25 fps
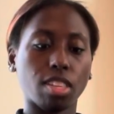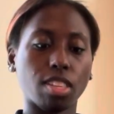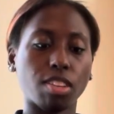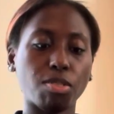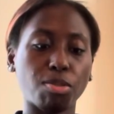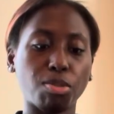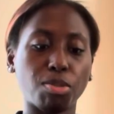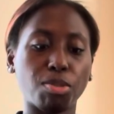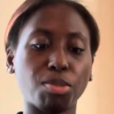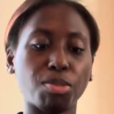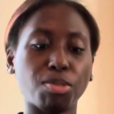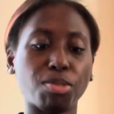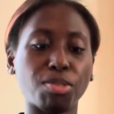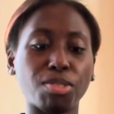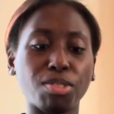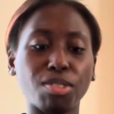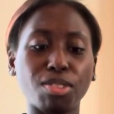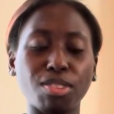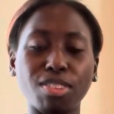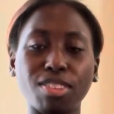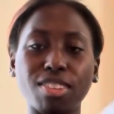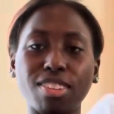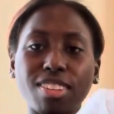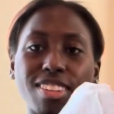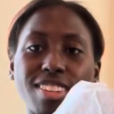
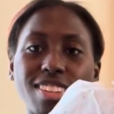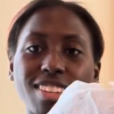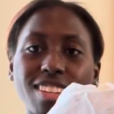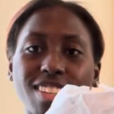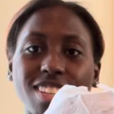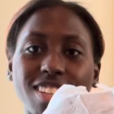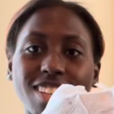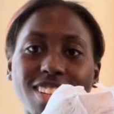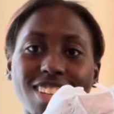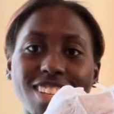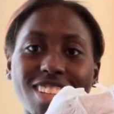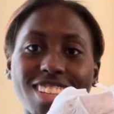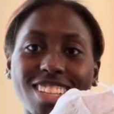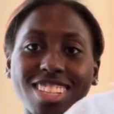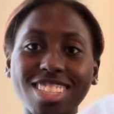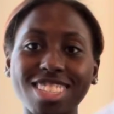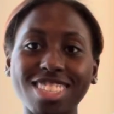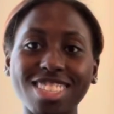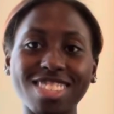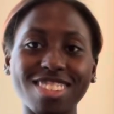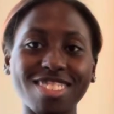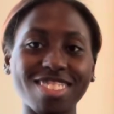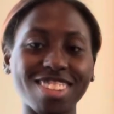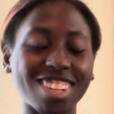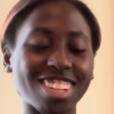Oh,
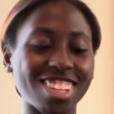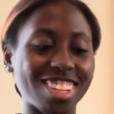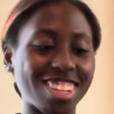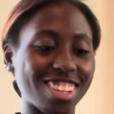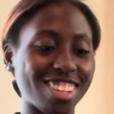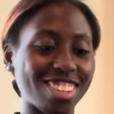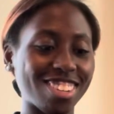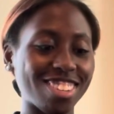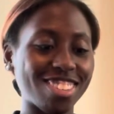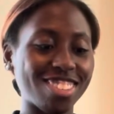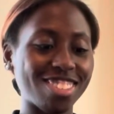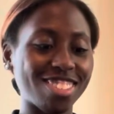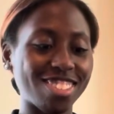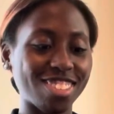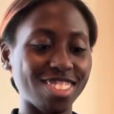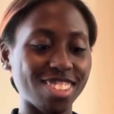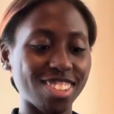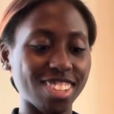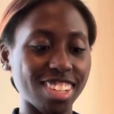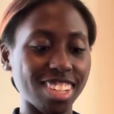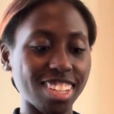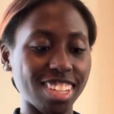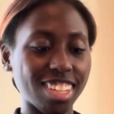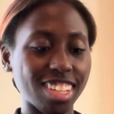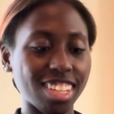so cute.
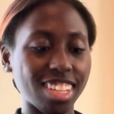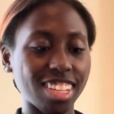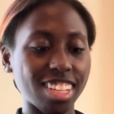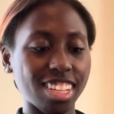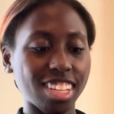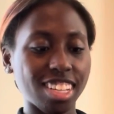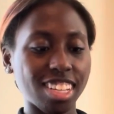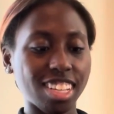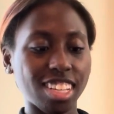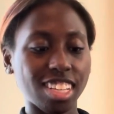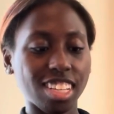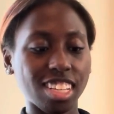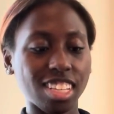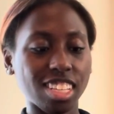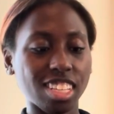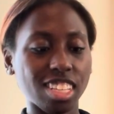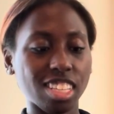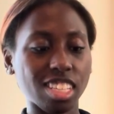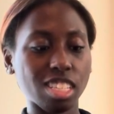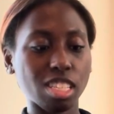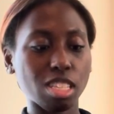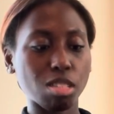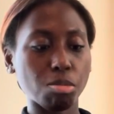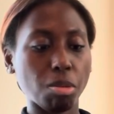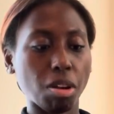
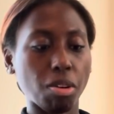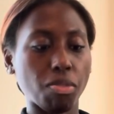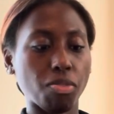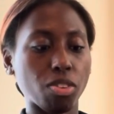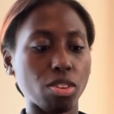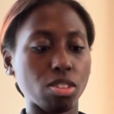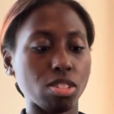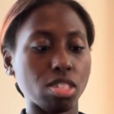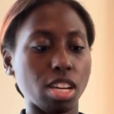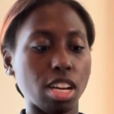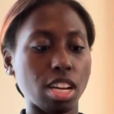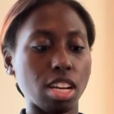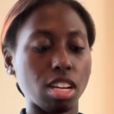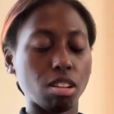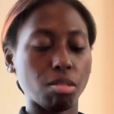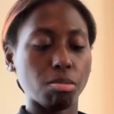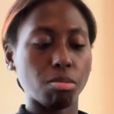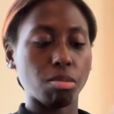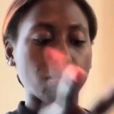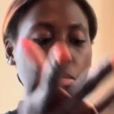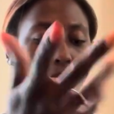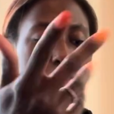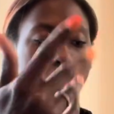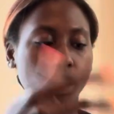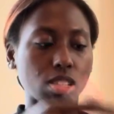This is my first
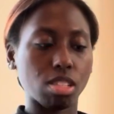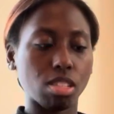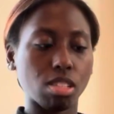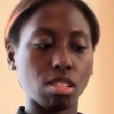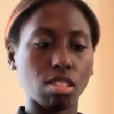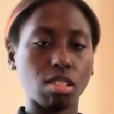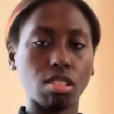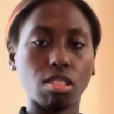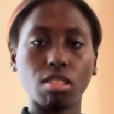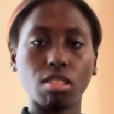item. I'm just um,